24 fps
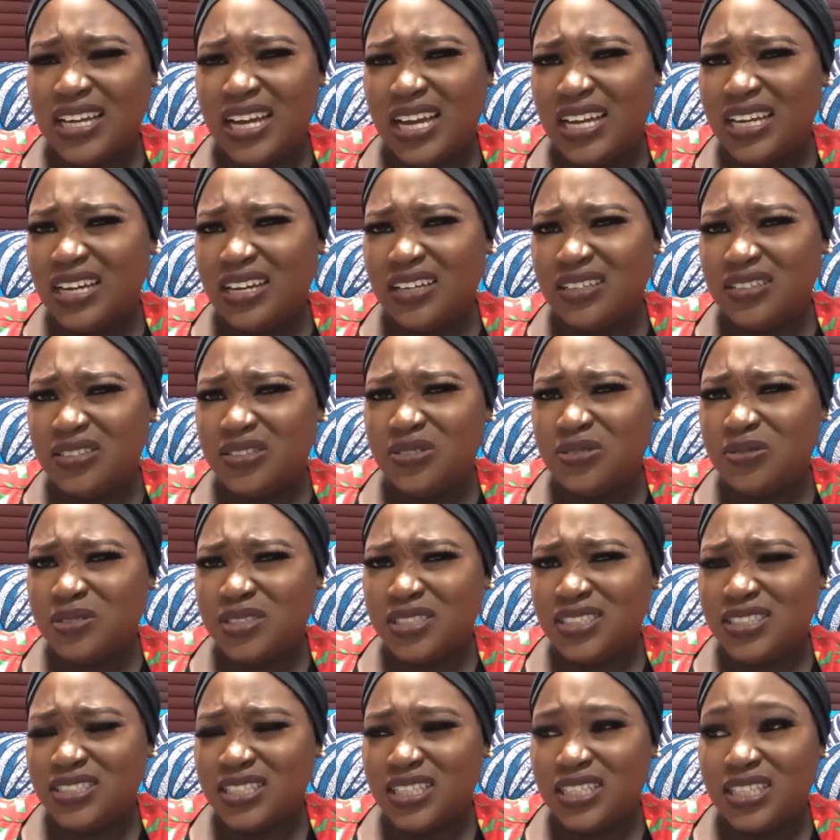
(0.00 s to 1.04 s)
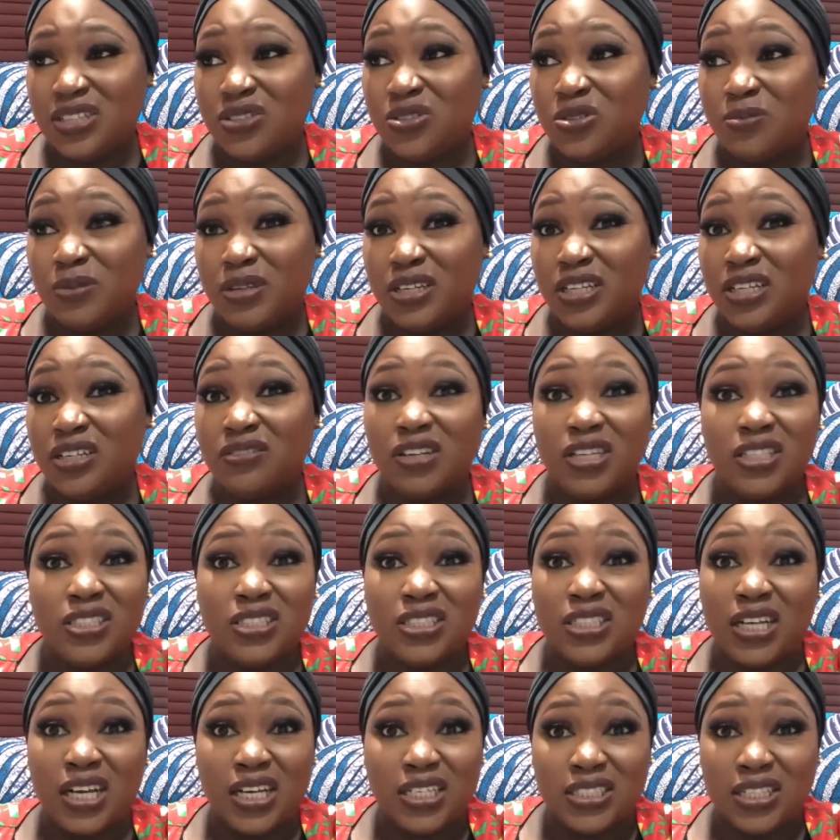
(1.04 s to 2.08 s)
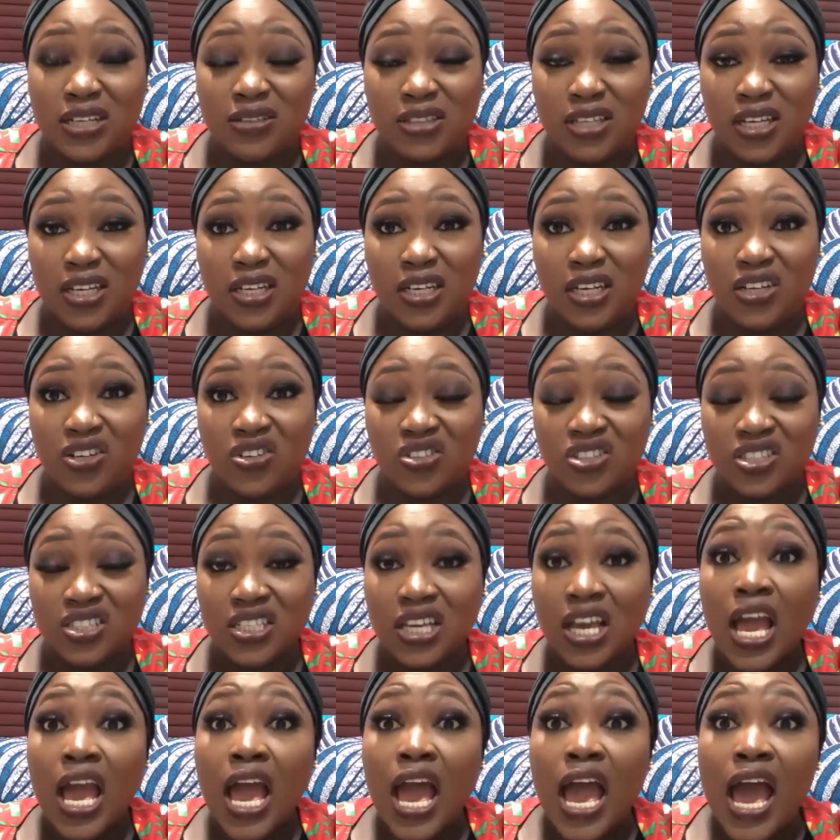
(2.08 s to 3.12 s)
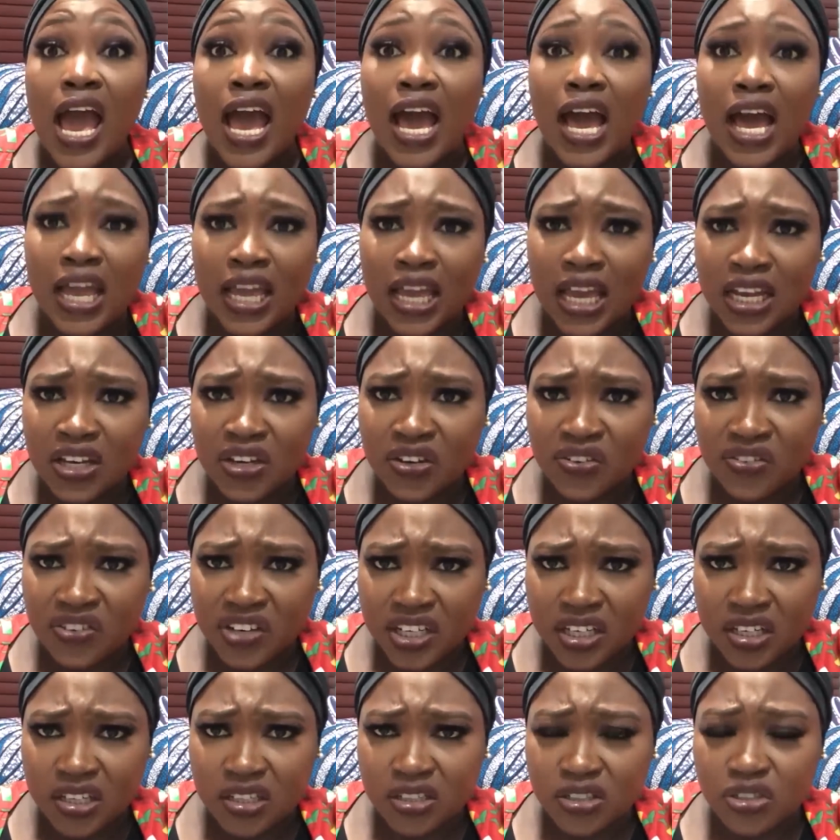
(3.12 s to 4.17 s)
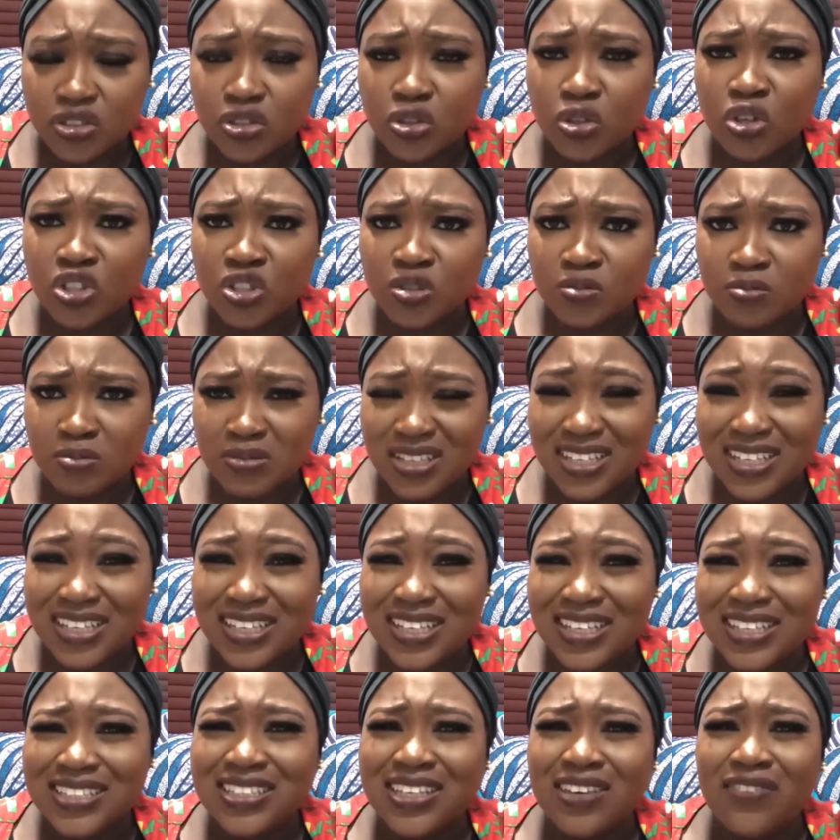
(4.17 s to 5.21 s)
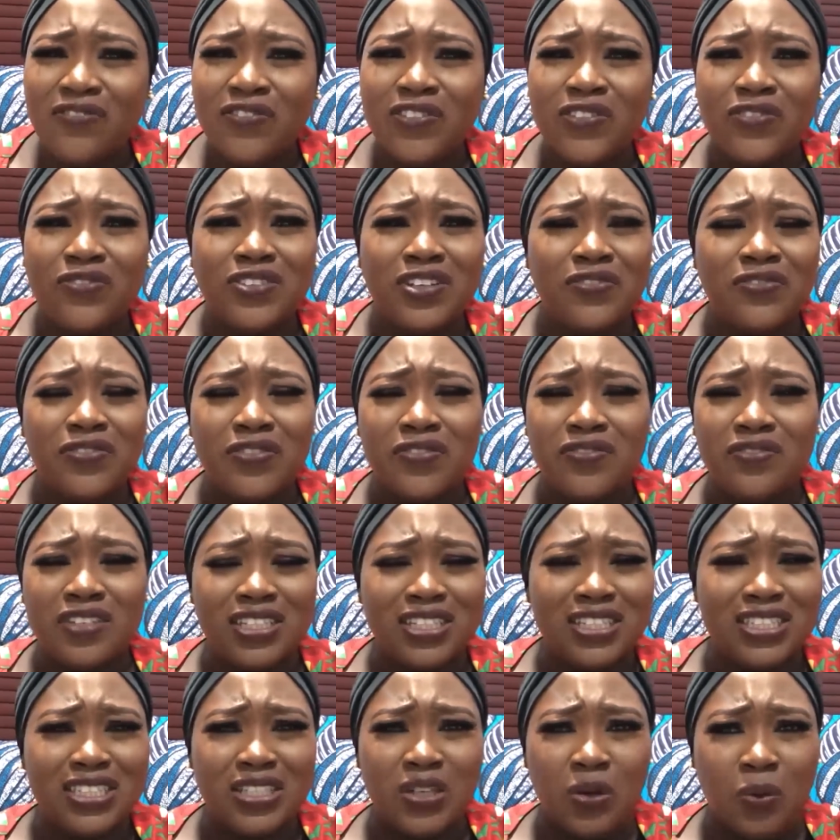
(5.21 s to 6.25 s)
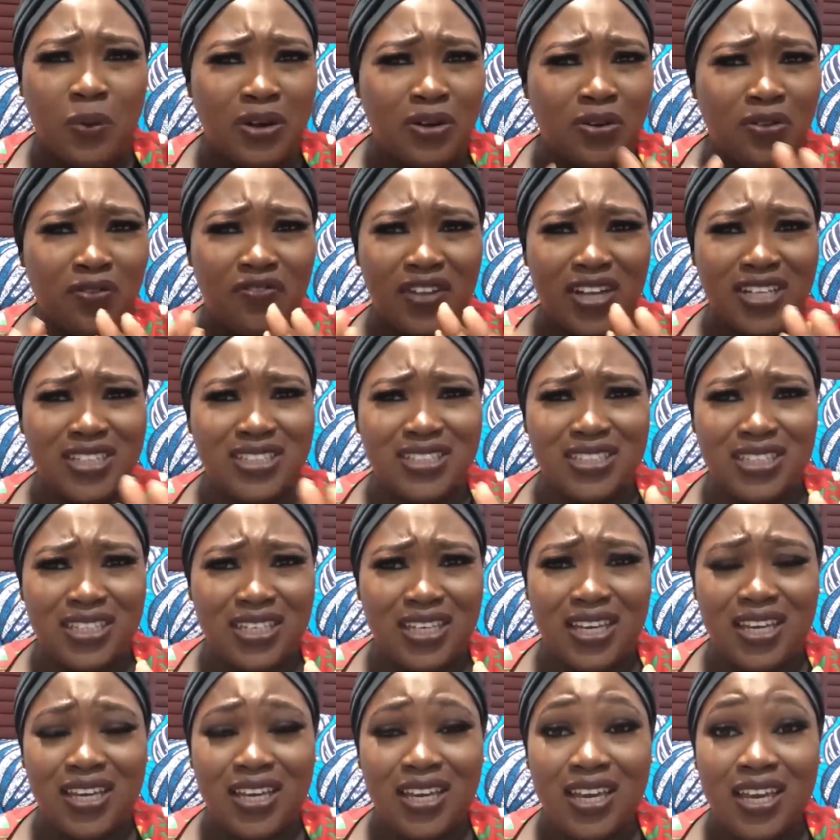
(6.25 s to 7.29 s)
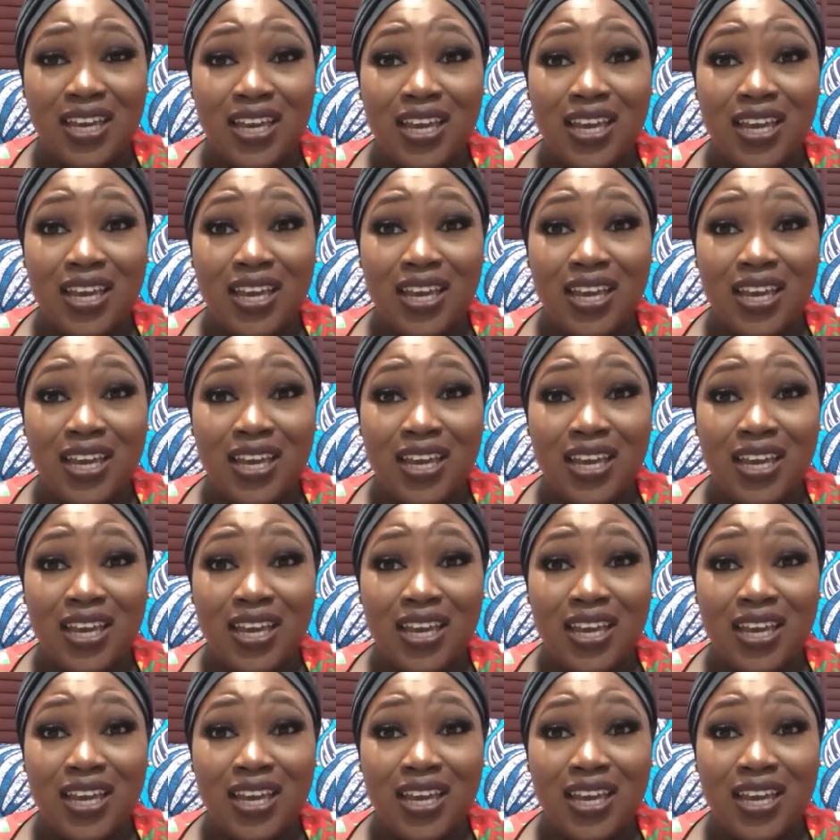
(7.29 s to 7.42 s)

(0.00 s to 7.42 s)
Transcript: I can't do it. And there are too many crazy guys out there in Lagos. I agree. Trust me. It's a 50-50 thing. We're not fighting here.